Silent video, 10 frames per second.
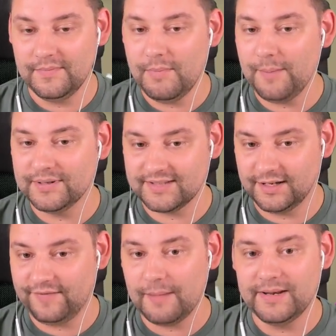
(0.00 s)
members
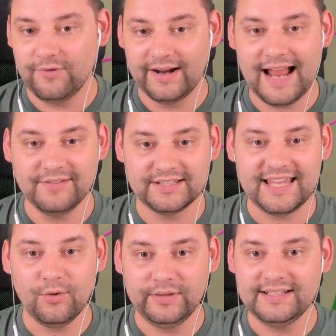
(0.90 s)
to the family right now to
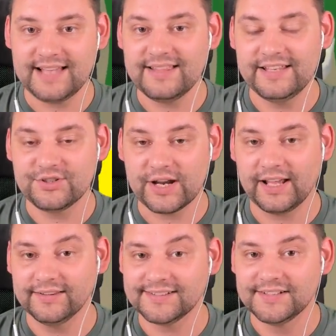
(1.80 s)
kill these these
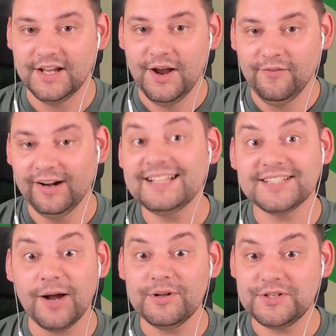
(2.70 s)
chickens. Right,
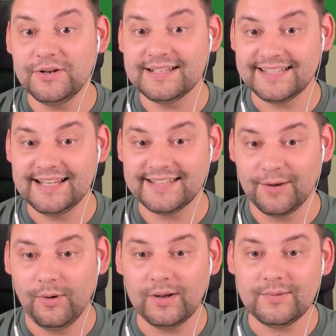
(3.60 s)
let's start with Julius
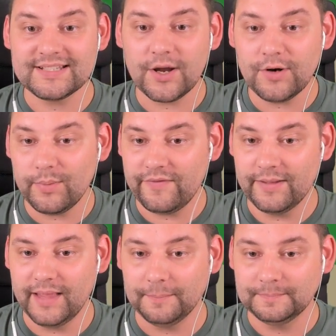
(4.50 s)
Caesar. What, what's going on with
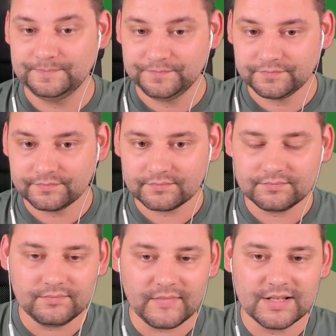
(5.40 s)
him then?
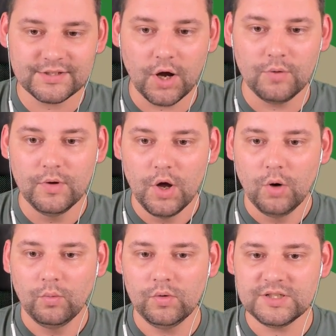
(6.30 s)
So
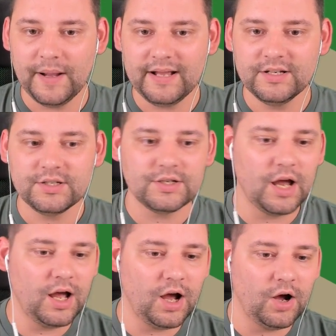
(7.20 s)
we'll spend
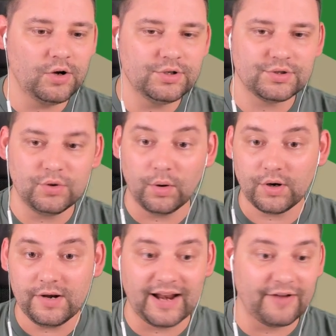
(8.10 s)
uh, a uh, hundred. No, I
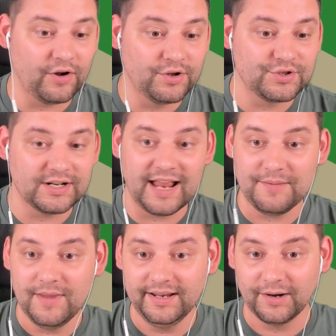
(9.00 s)
don't even have
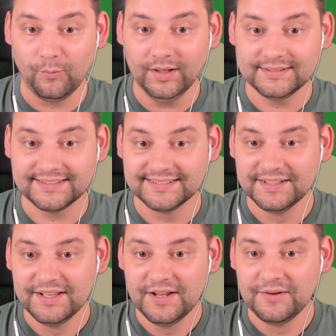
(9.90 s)
108 million. What?
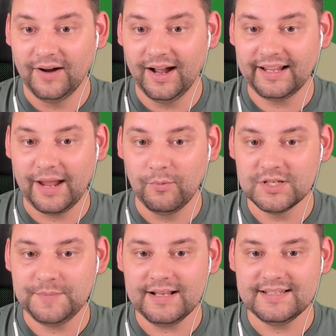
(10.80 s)
Right, okay.
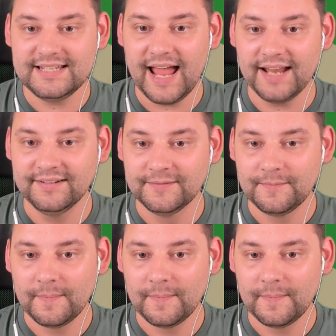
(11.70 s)
We'll spend 10